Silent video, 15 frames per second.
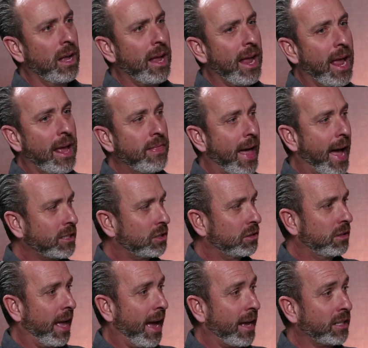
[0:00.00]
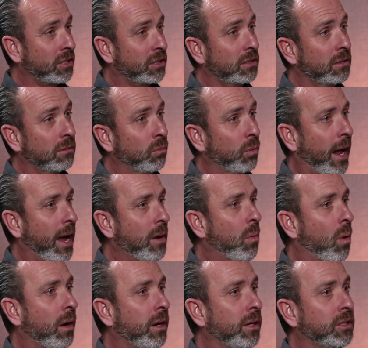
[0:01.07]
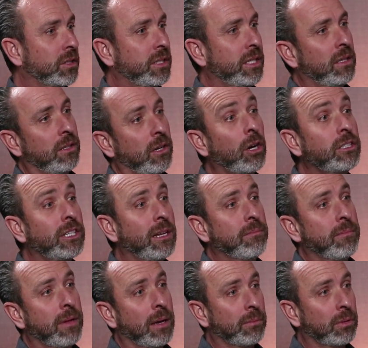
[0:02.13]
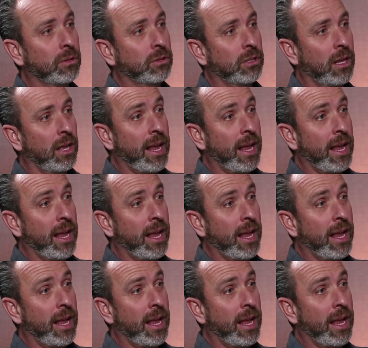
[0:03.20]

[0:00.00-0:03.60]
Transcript: And that's that's what I want to steal in our team members